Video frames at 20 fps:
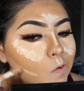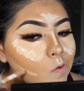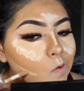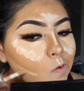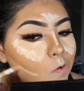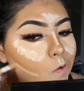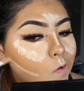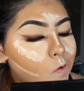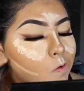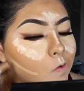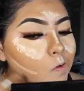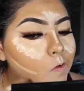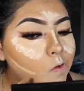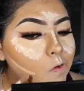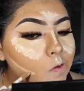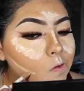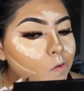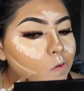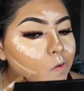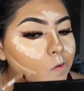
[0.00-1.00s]
and
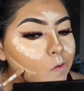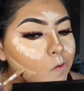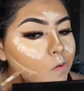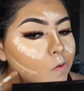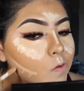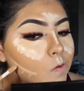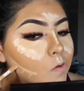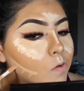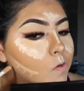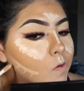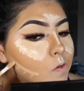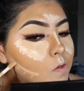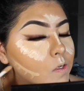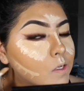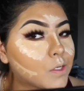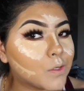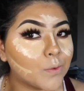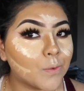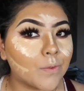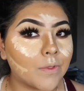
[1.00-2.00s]
just
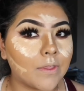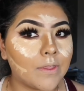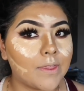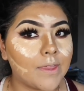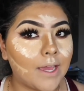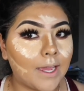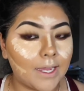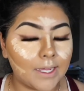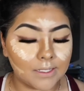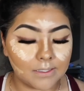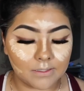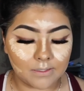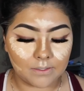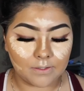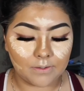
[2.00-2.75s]
do that.